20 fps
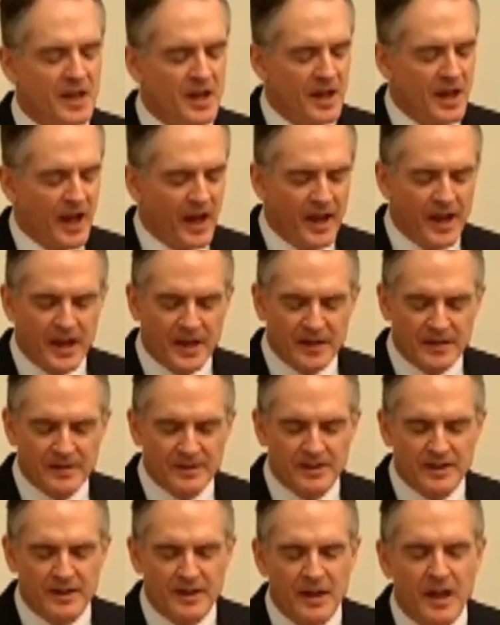
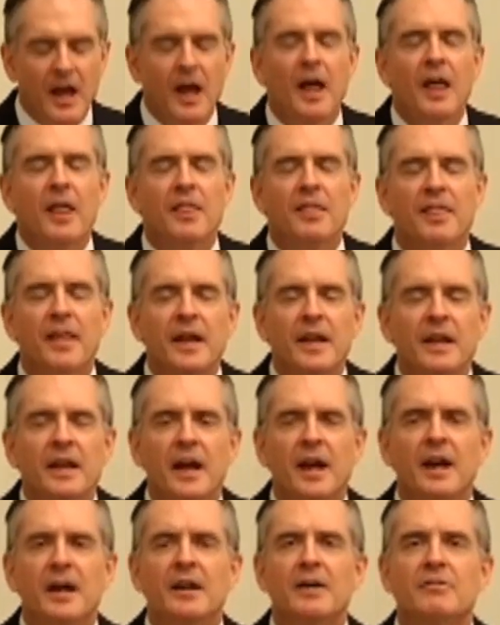And they
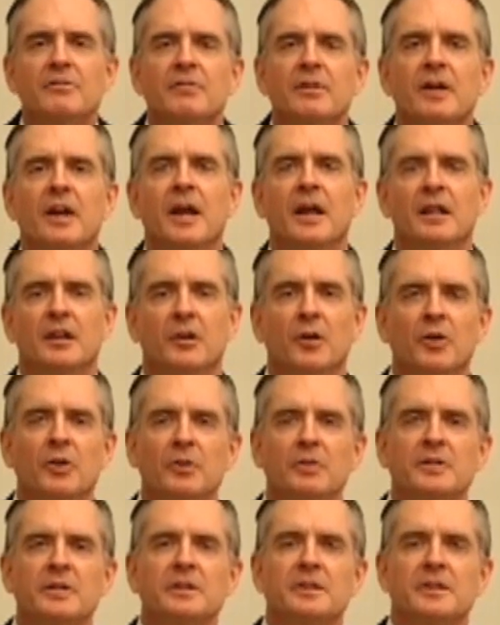have a
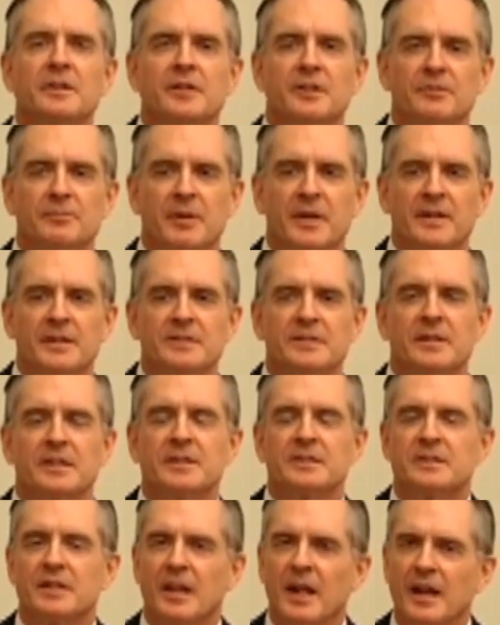loyalty to their race that
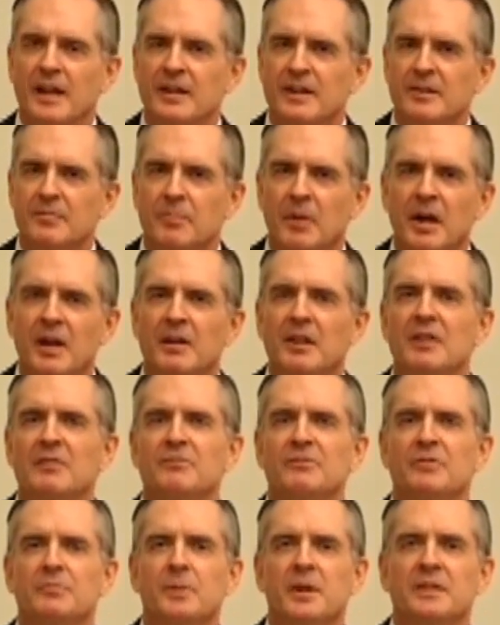is like my love
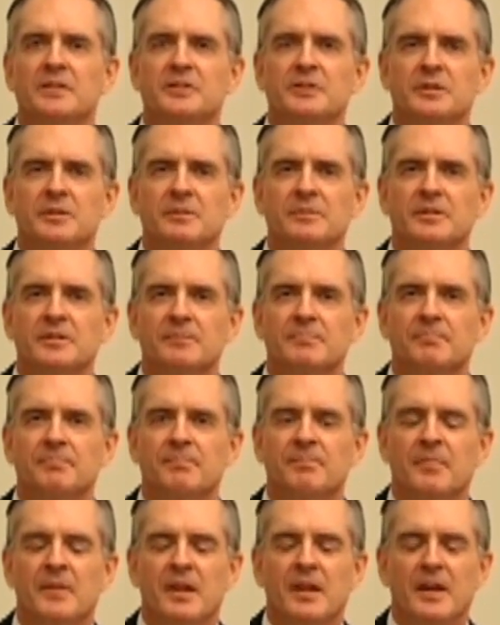for my children.
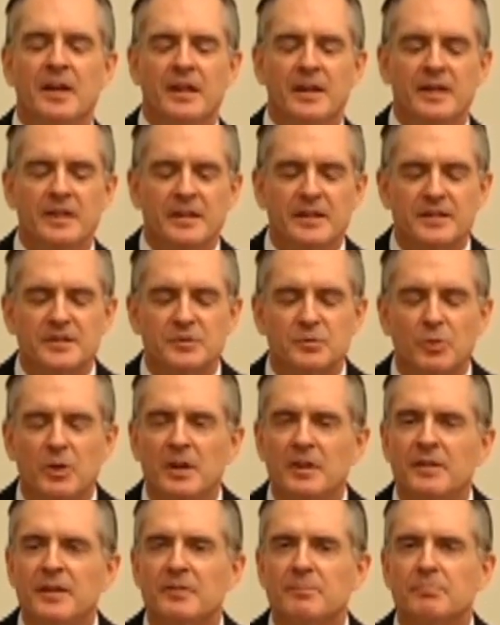It is
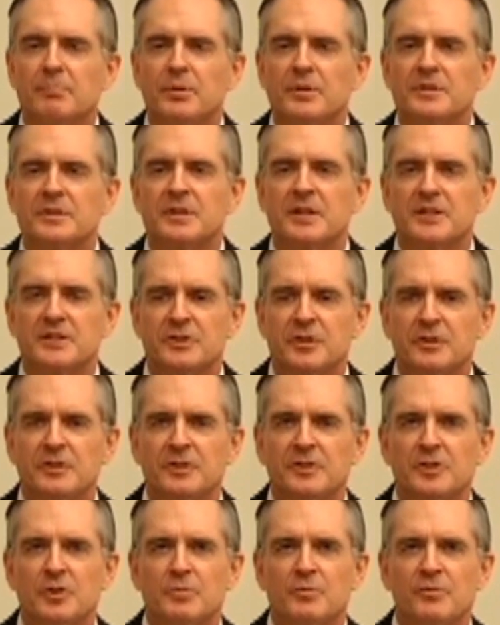one that puts a certain
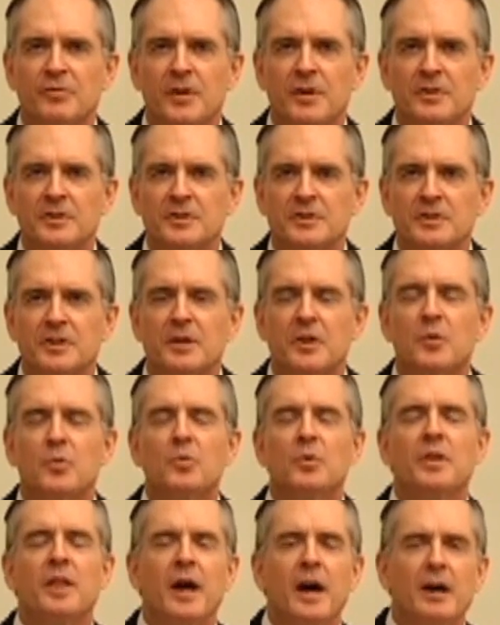group first
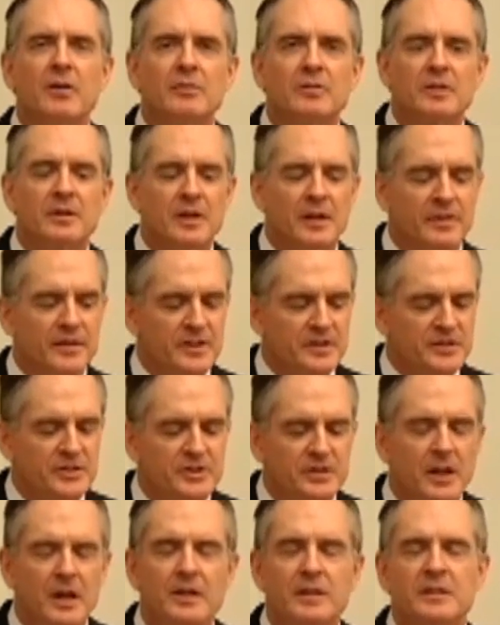without the
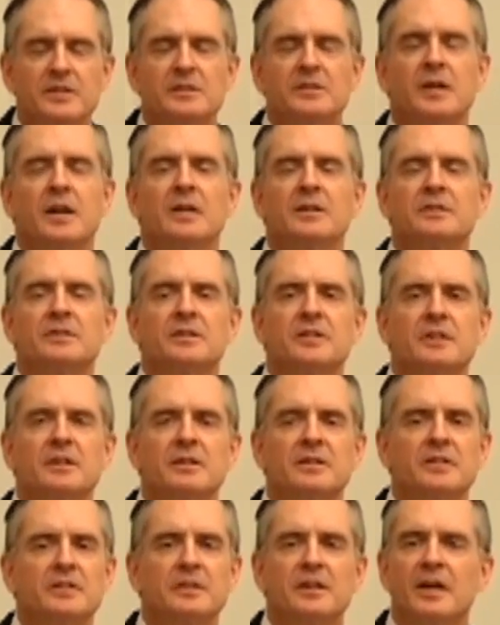slightest
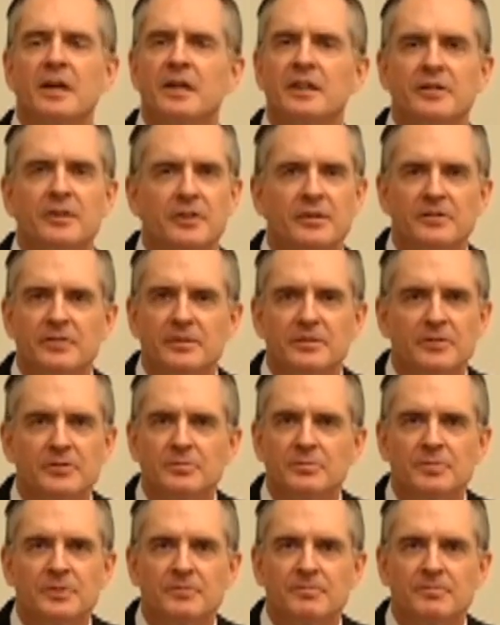hostility to any other group.